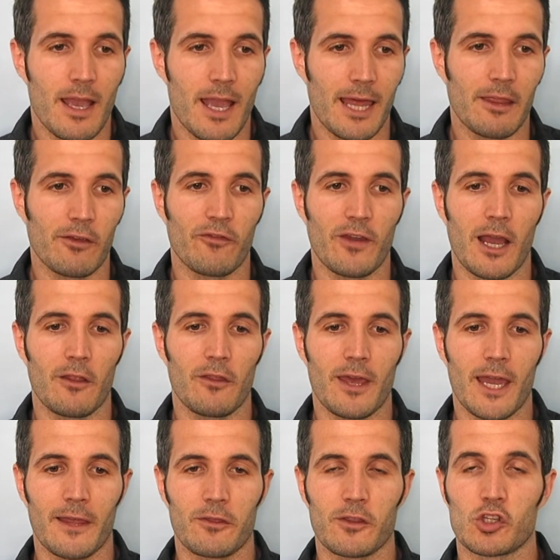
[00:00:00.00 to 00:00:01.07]
And they found
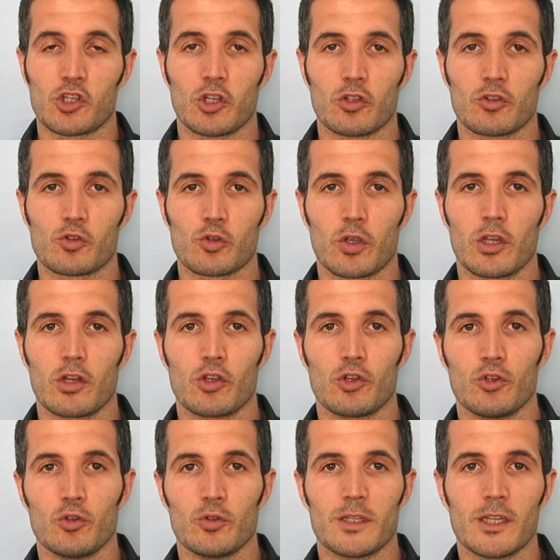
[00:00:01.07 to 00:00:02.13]
that the children
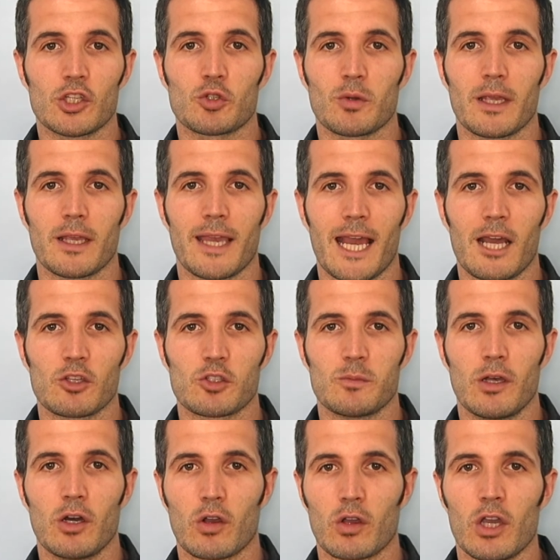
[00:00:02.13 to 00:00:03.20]
who didn't drink cow's
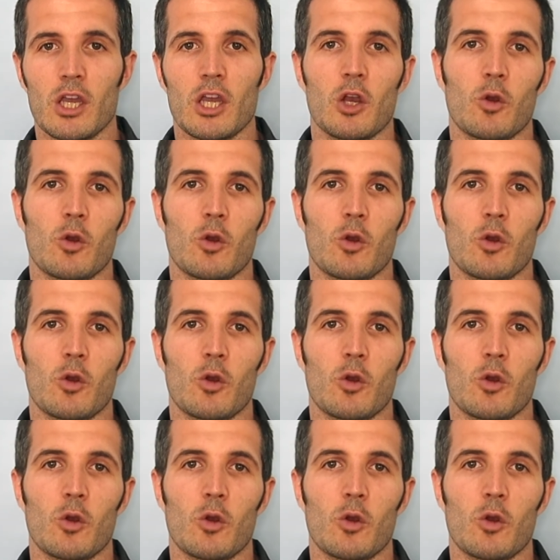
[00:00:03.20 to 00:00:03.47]
milk